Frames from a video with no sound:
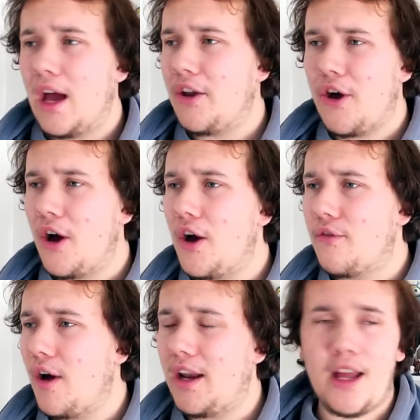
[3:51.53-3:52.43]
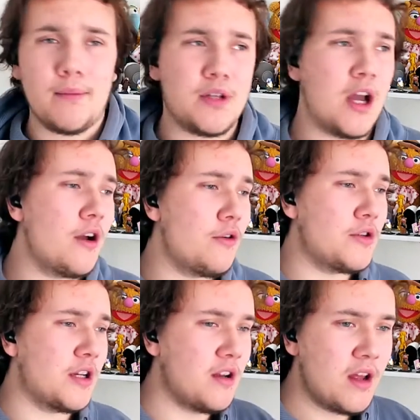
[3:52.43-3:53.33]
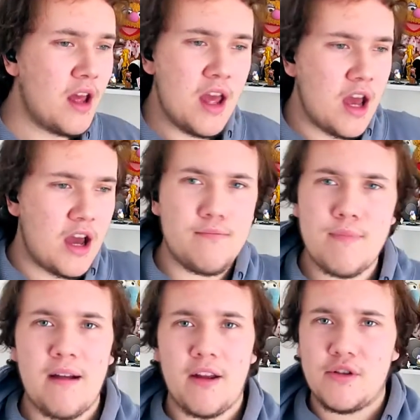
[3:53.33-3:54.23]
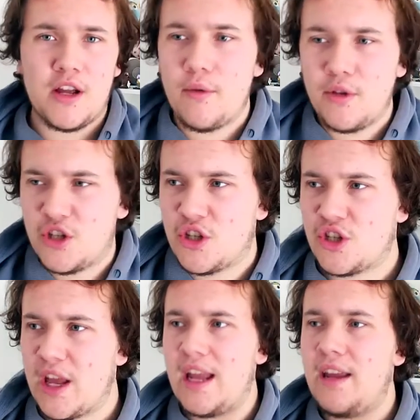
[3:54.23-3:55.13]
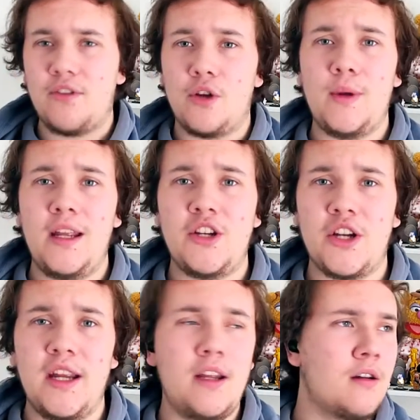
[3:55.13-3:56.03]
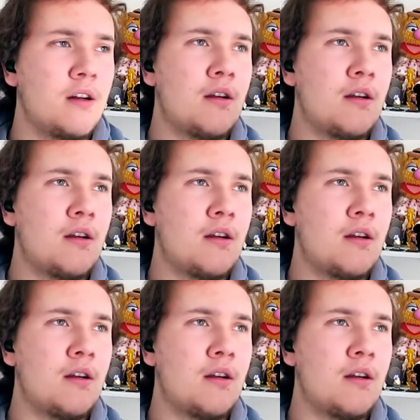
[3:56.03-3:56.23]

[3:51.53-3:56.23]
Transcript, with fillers: And her riding up Toad and, and Mario to go and save Luigi.